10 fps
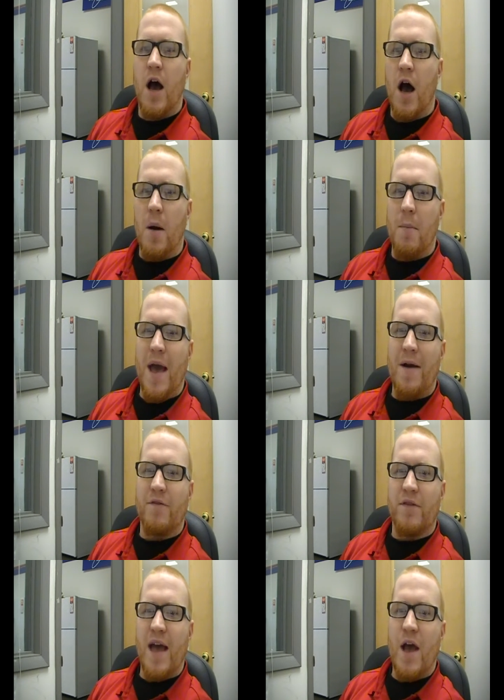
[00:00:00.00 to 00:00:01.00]
Um,
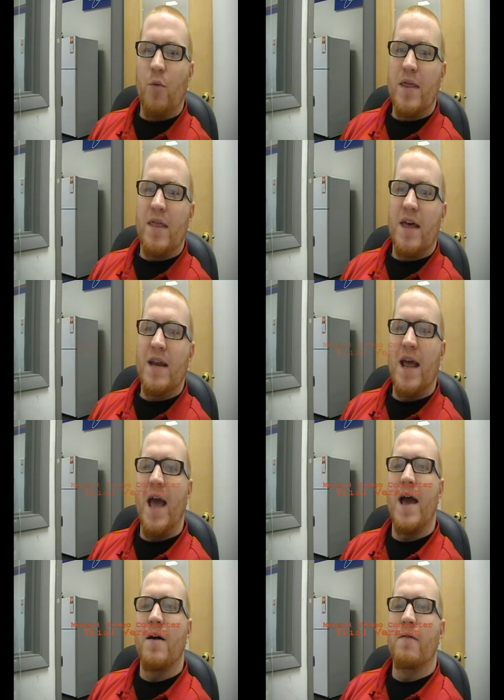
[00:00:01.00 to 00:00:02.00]
after that, we then
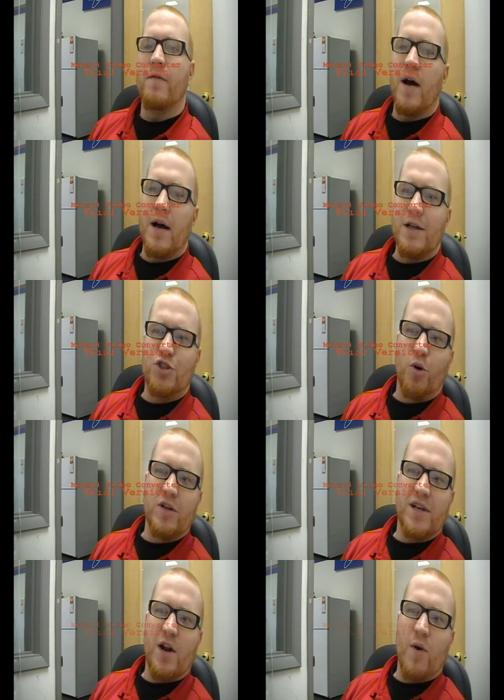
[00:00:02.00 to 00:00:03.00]
have uh,
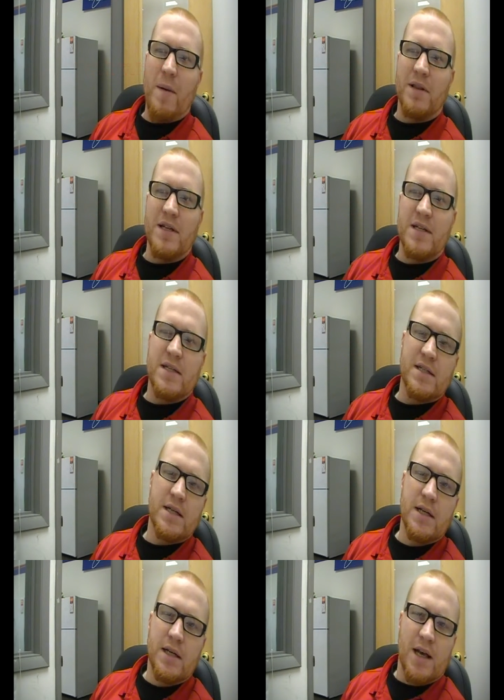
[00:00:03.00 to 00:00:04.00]
George Sotiropoulos.
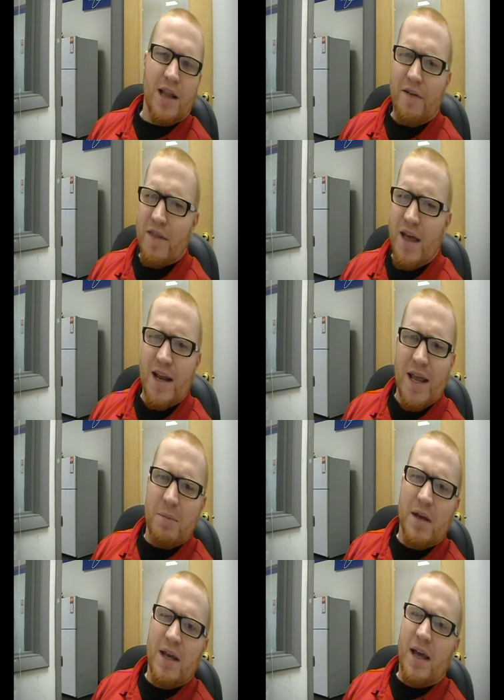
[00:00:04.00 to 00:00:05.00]
I love that
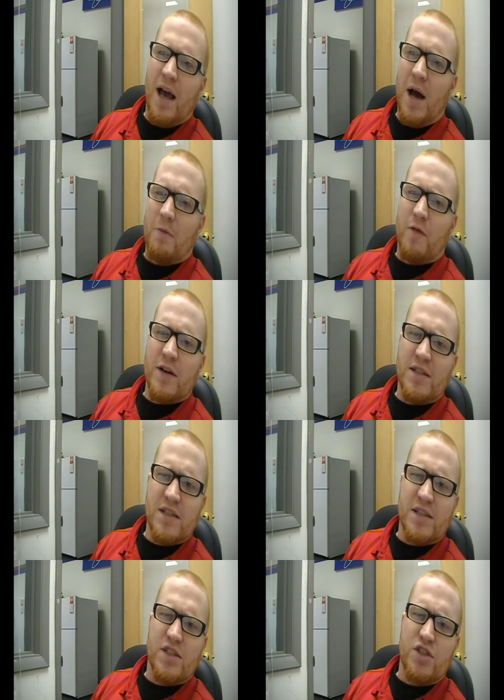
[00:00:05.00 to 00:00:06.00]
name. Um,
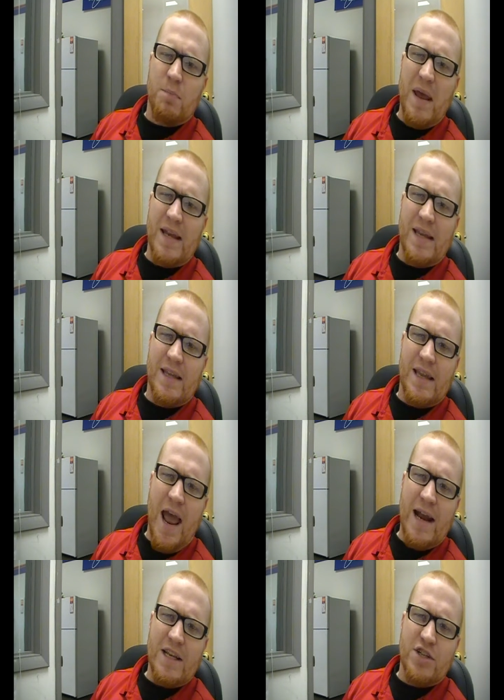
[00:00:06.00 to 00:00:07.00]
versus Big
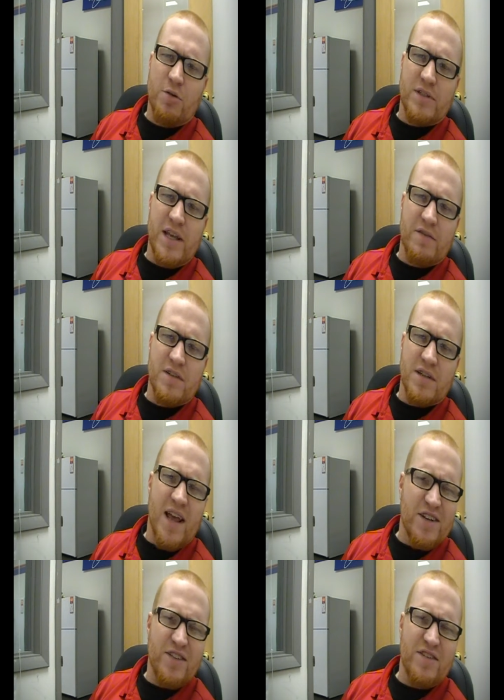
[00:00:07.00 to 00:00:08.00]
Daddy Joe Stevenson.
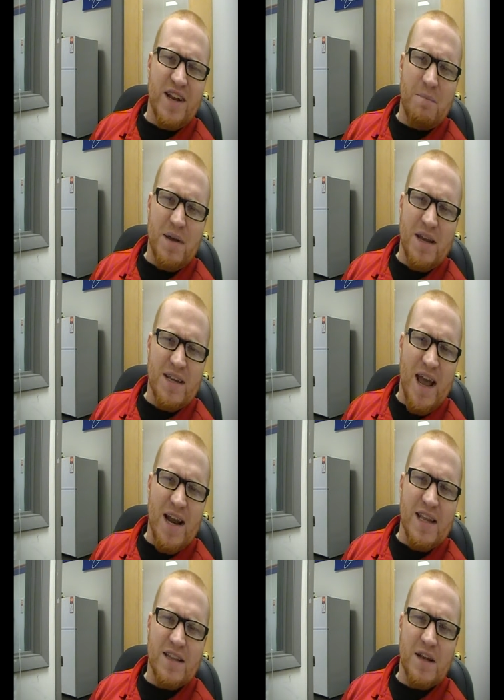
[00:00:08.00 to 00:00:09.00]
Actually, there's not a Big
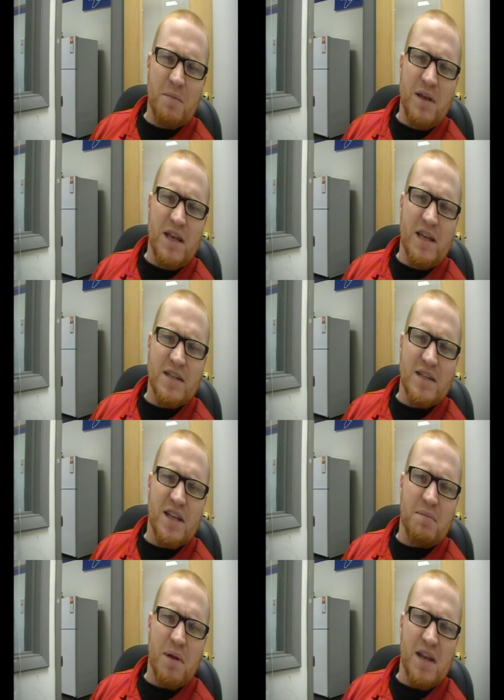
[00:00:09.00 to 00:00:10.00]
Daddy in there. Big is
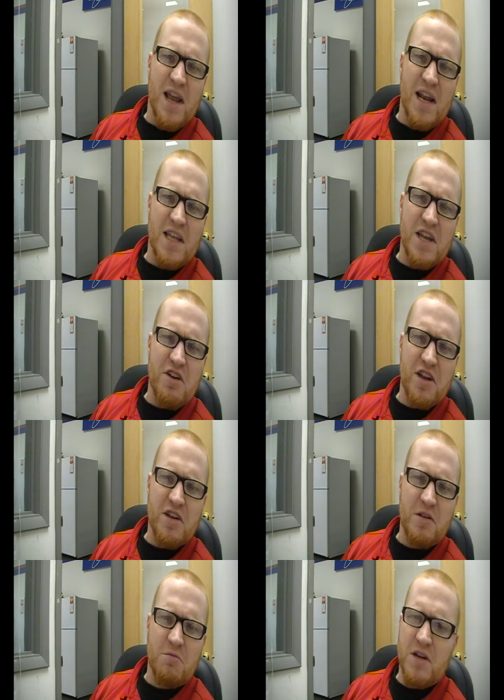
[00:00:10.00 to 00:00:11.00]
Big Daddy Gary
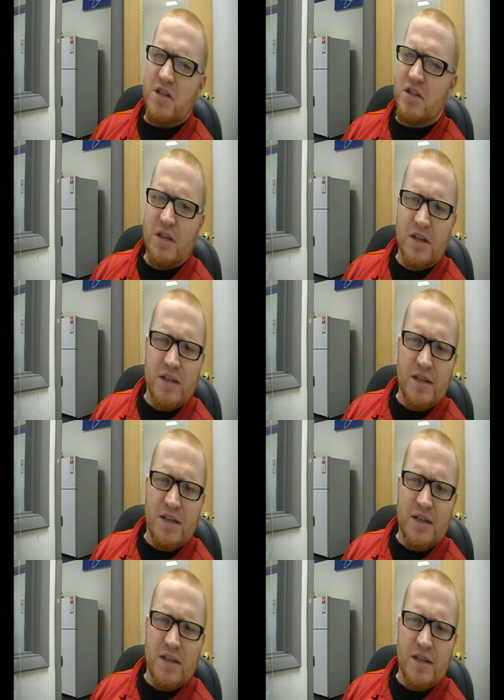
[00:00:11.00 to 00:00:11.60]
Goodridge.